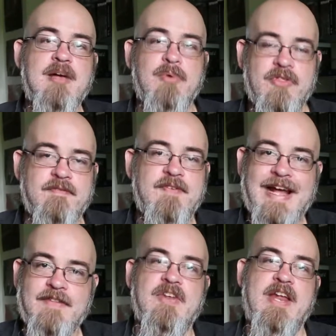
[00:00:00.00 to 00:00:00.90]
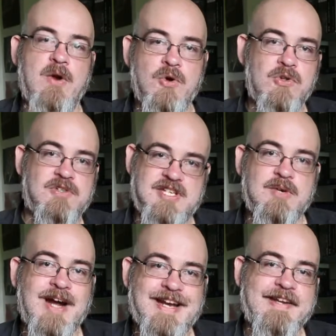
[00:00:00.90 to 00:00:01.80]
but the fact that it
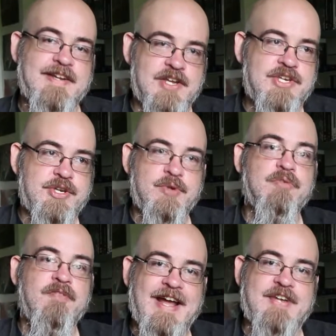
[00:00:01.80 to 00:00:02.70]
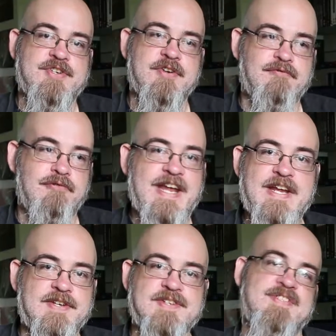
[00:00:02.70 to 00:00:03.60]
also added a new faction of
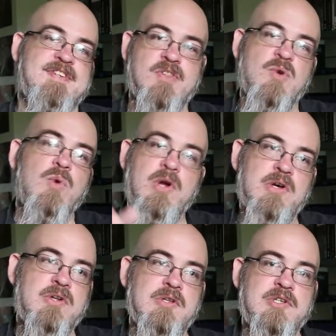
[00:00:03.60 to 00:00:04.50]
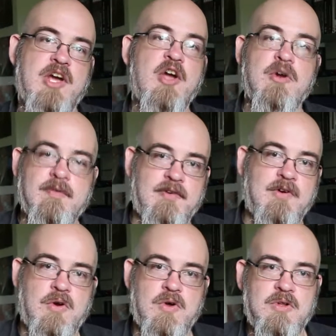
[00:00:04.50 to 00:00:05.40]
raiders to the world
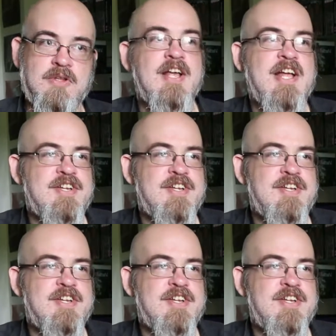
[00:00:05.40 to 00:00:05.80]
overall